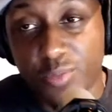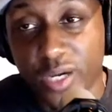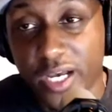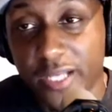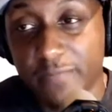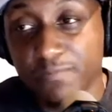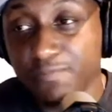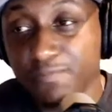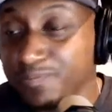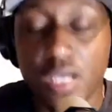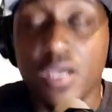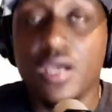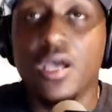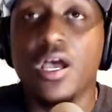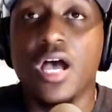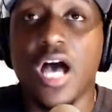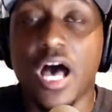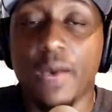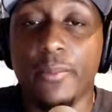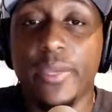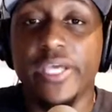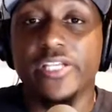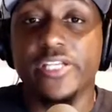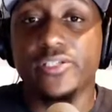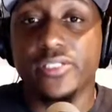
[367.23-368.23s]
But
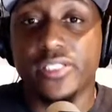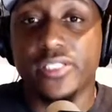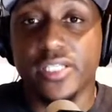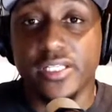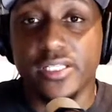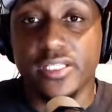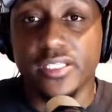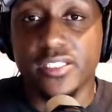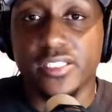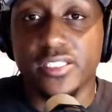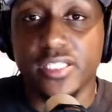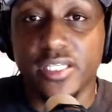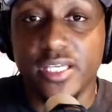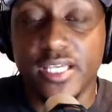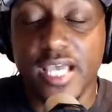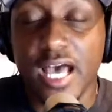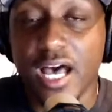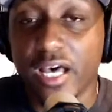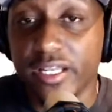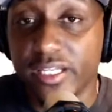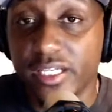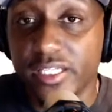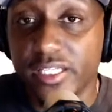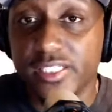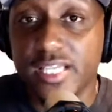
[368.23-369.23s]
I'm interested to see
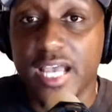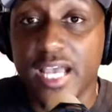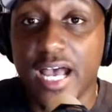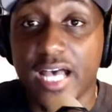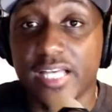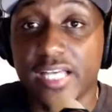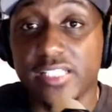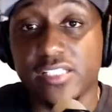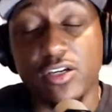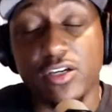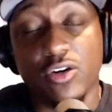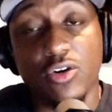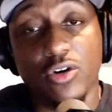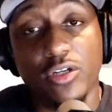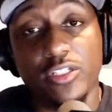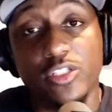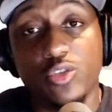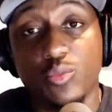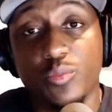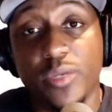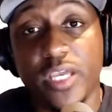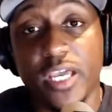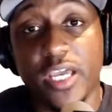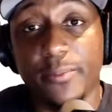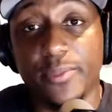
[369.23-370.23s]
how these guys are going to
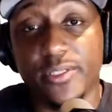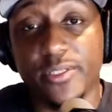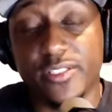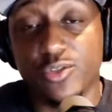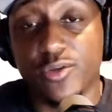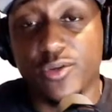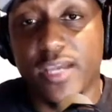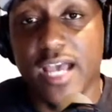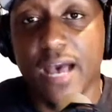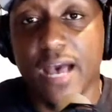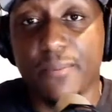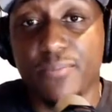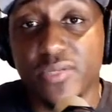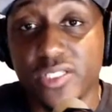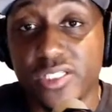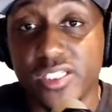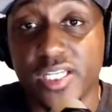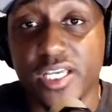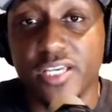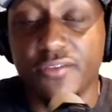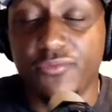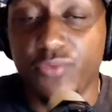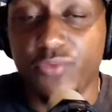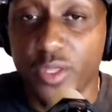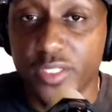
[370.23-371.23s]
be able to
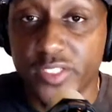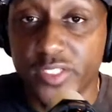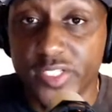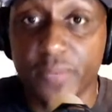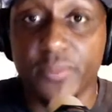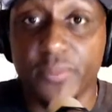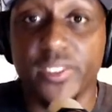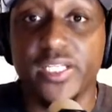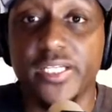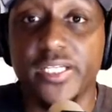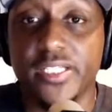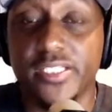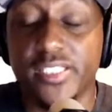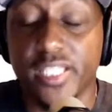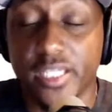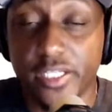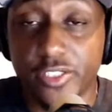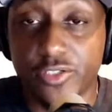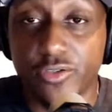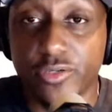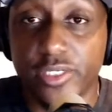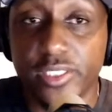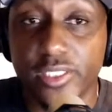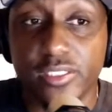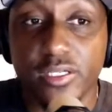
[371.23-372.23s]
compensate for some of these
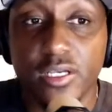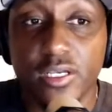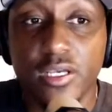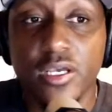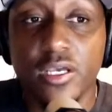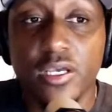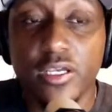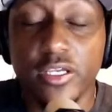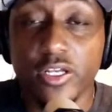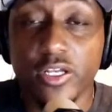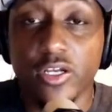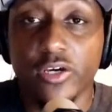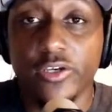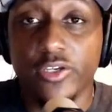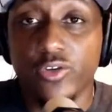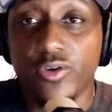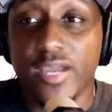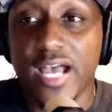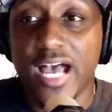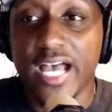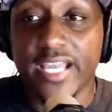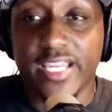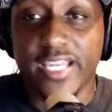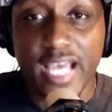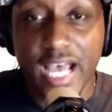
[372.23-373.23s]
injuries. You
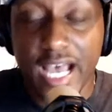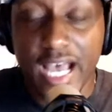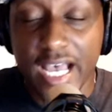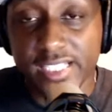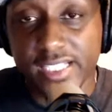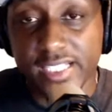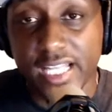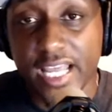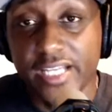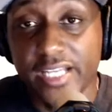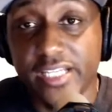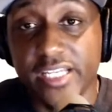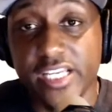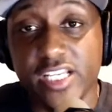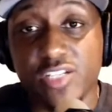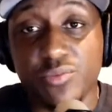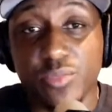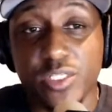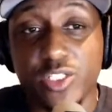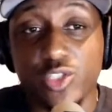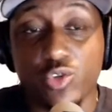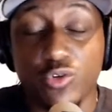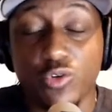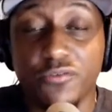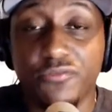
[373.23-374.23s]
got guys like
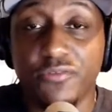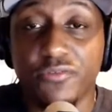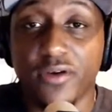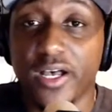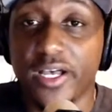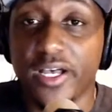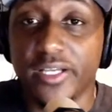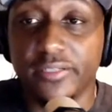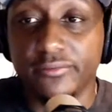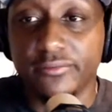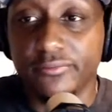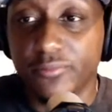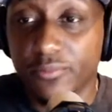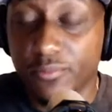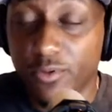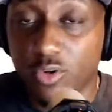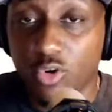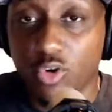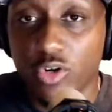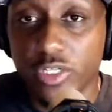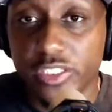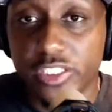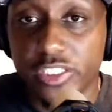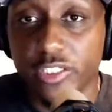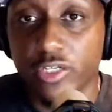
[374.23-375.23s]
Desmond Trufant. Of
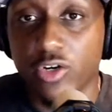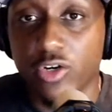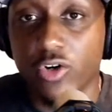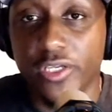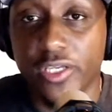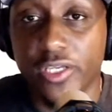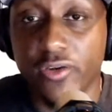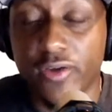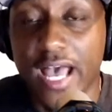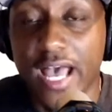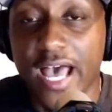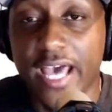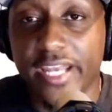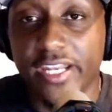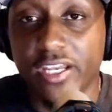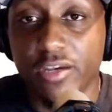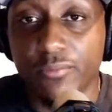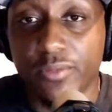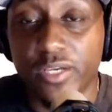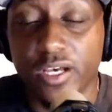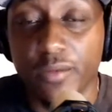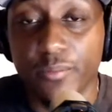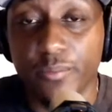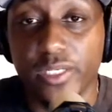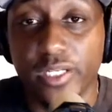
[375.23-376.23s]
course, you got
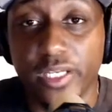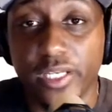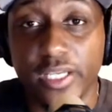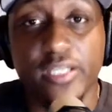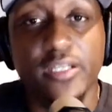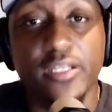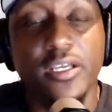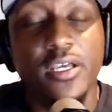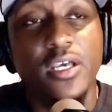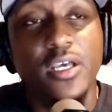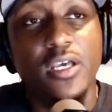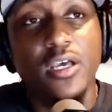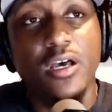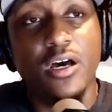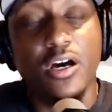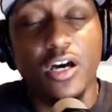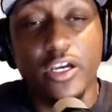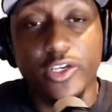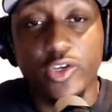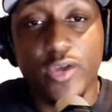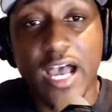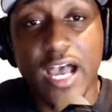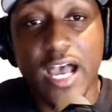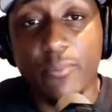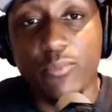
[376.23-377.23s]
him coming in.
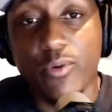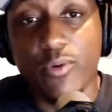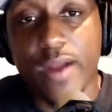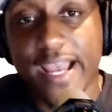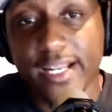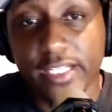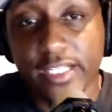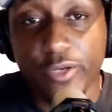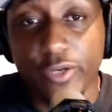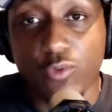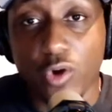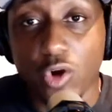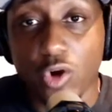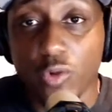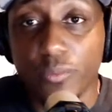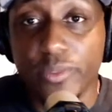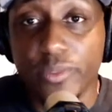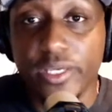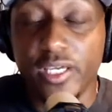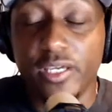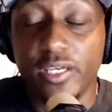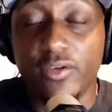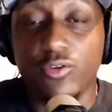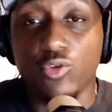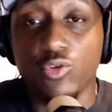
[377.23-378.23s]
You got Bradley
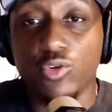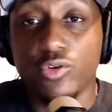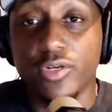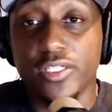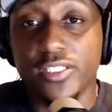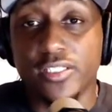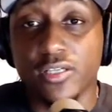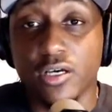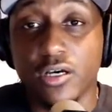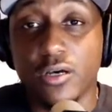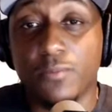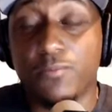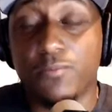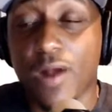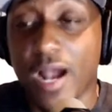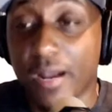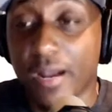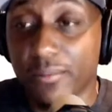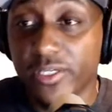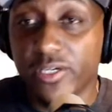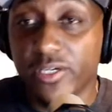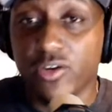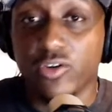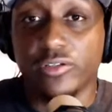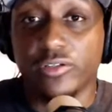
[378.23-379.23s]
Roby, who is
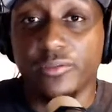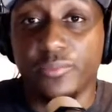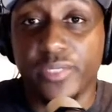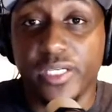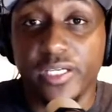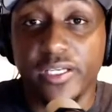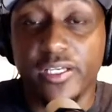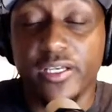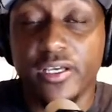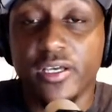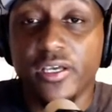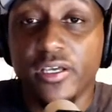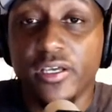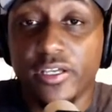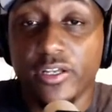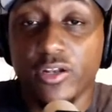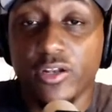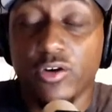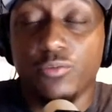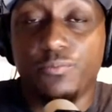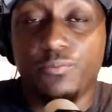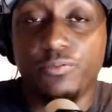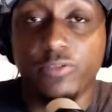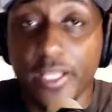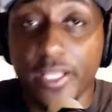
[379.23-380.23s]
probably going to be,
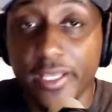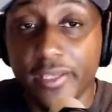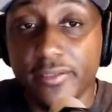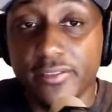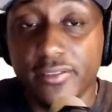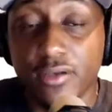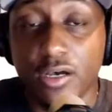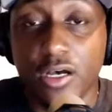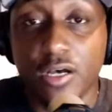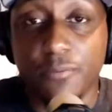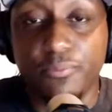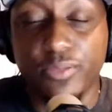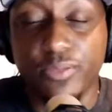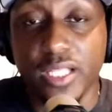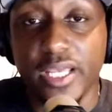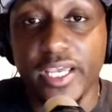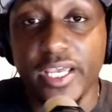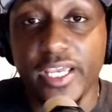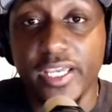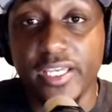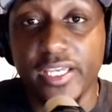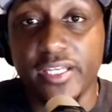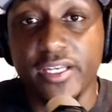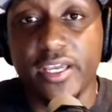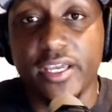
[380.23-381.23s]

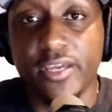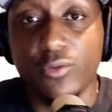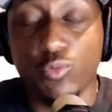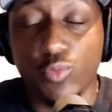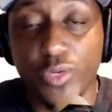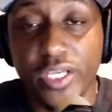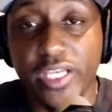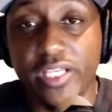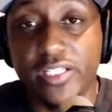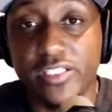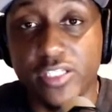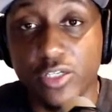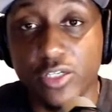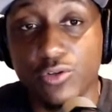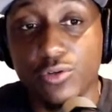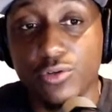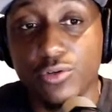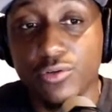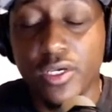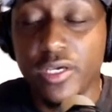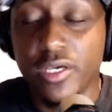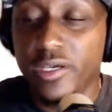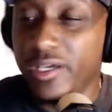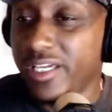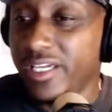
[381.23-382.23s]
playing in week
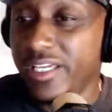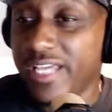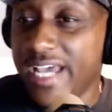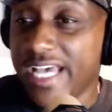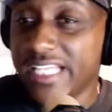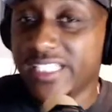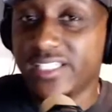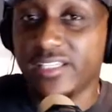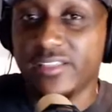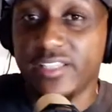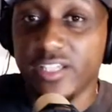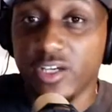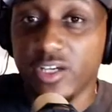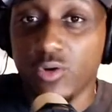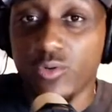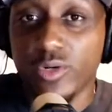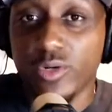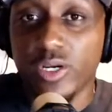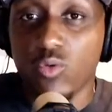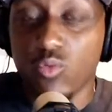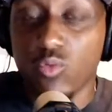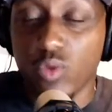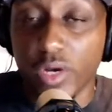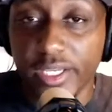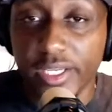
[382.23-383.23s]
2. He has to deal
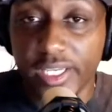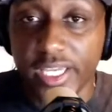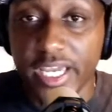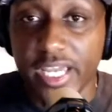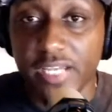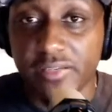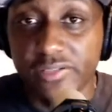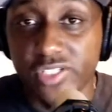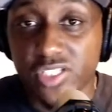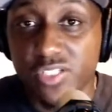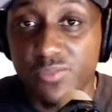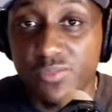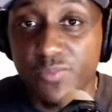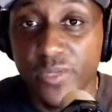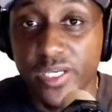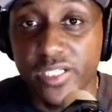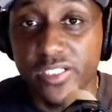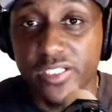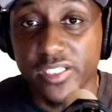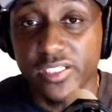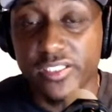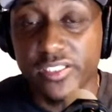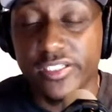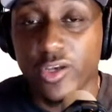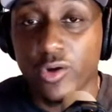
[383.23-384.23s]
with a 1-game
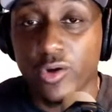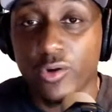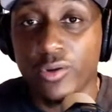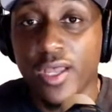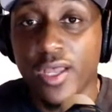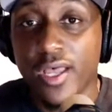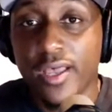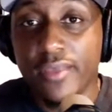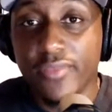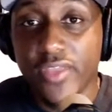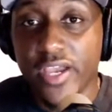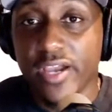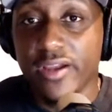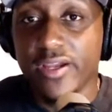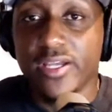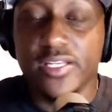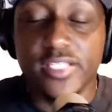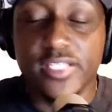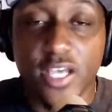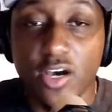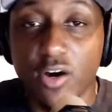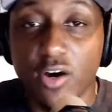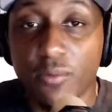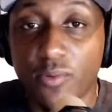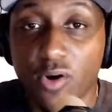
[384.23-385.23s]
suspension. So there is
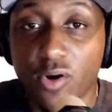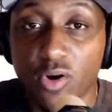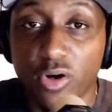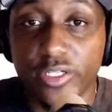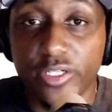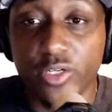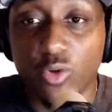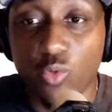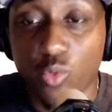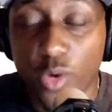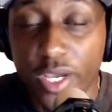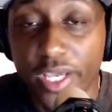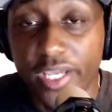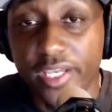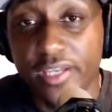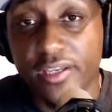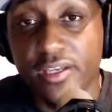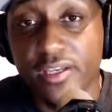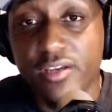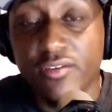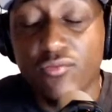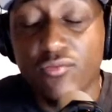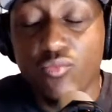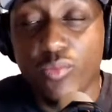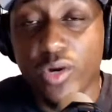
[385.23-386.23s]
help on the way.
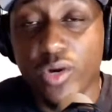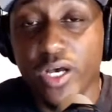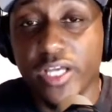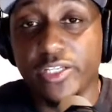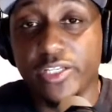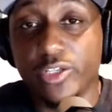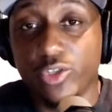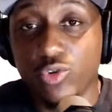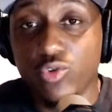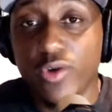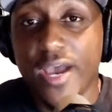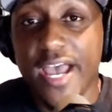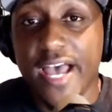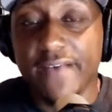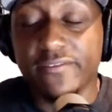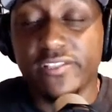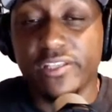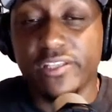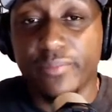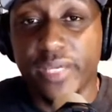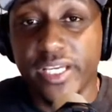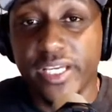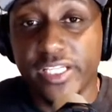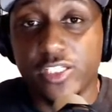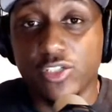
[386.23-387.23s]
But you have to
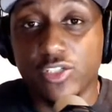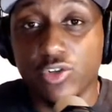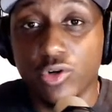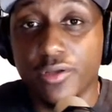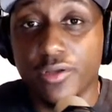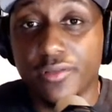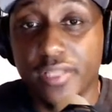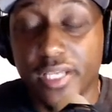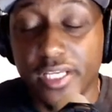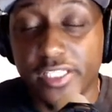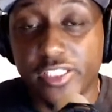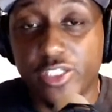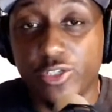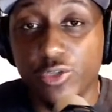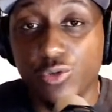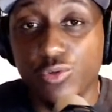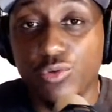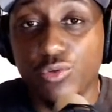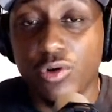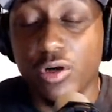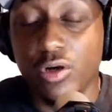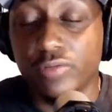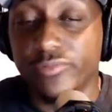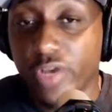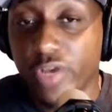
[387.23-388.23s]
make sure that
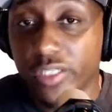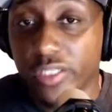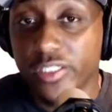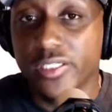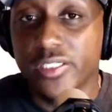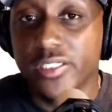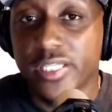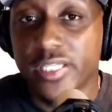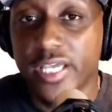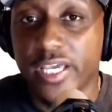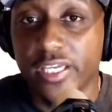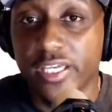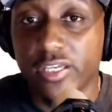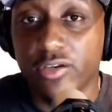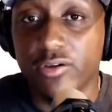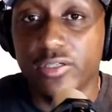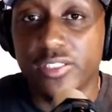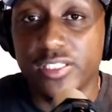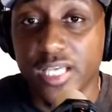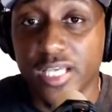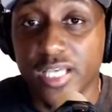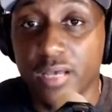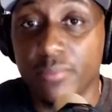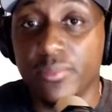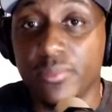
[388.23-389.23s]
you understand your
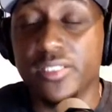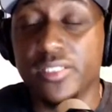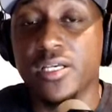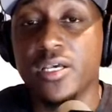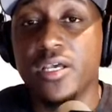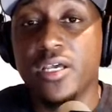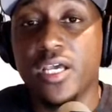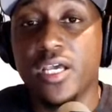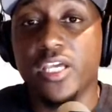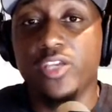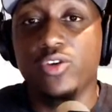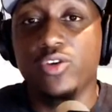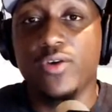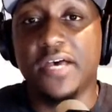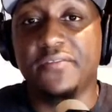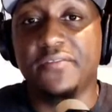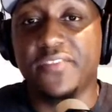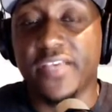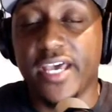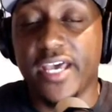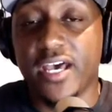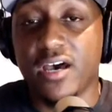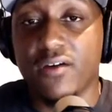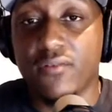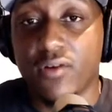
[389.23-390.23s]
assignments, and you have to
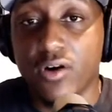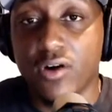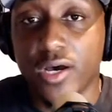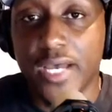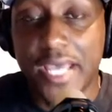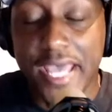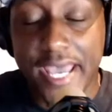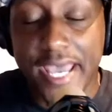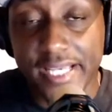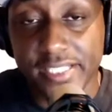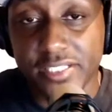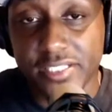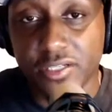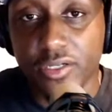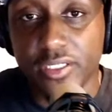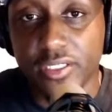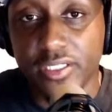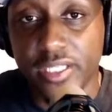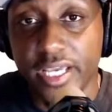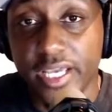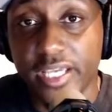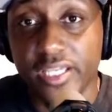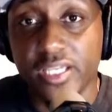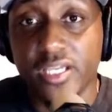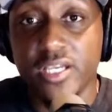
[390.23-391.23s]
have all hands on
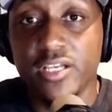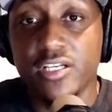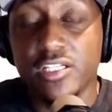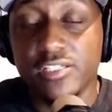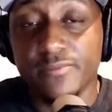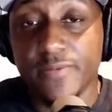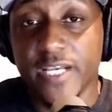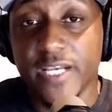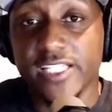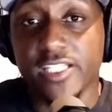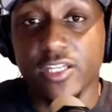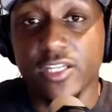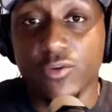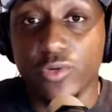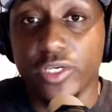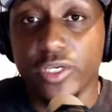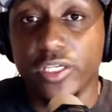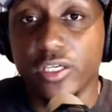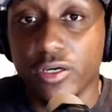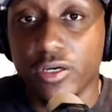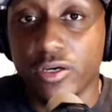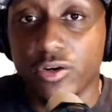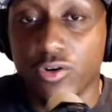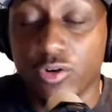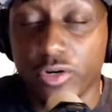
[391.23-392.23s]
deck, especially when
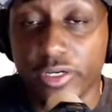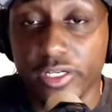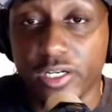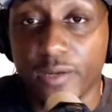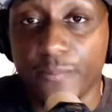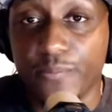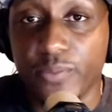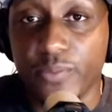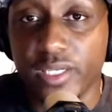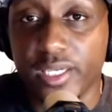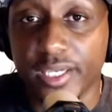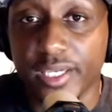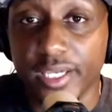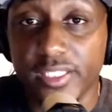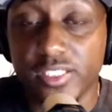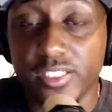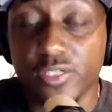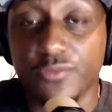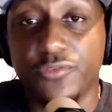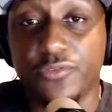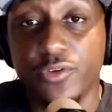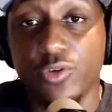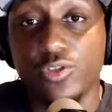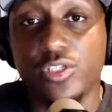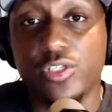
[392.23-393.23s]
you're going up against a
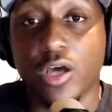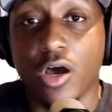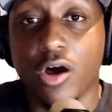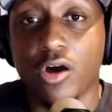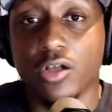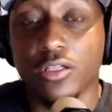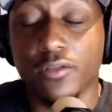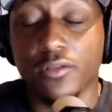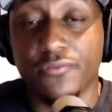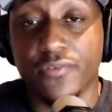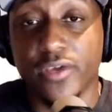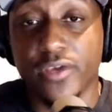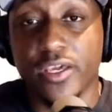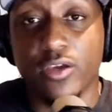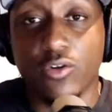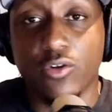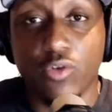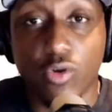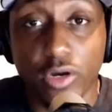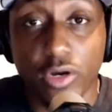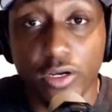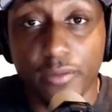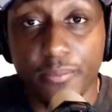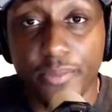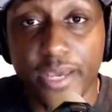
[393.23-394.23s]
future Hall of Fame
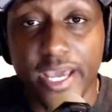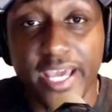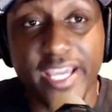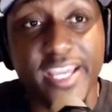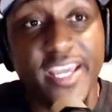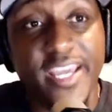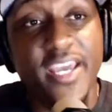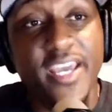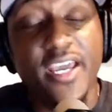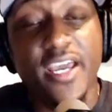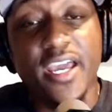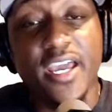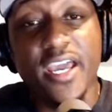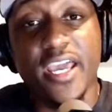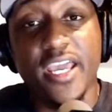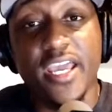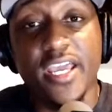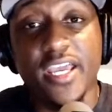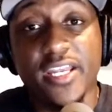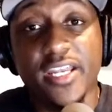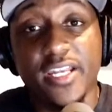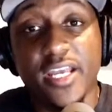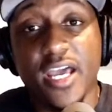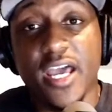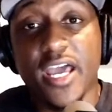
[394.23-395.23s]
quarterback
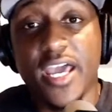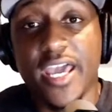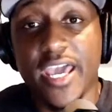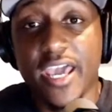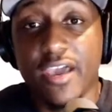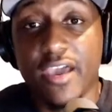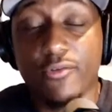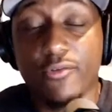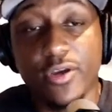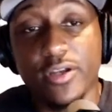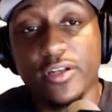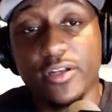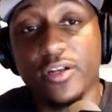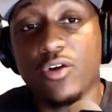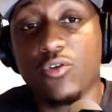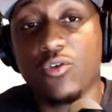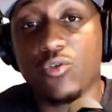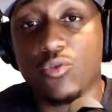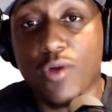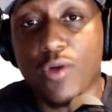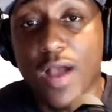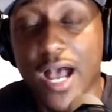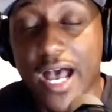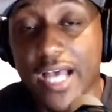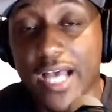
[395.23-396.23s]
in Aaron
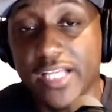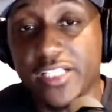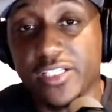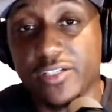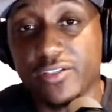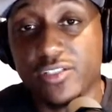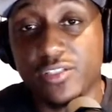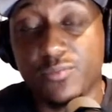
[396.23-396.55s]
Rodgers.